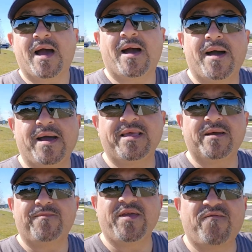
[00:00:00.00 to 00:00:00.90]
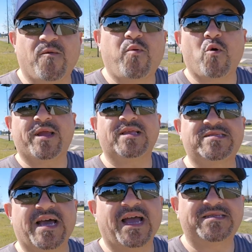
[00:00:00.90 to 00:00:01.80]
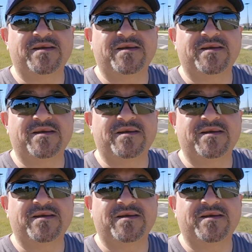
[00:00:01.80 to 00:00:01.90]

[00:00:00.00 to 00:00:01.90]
either beef or pork inside.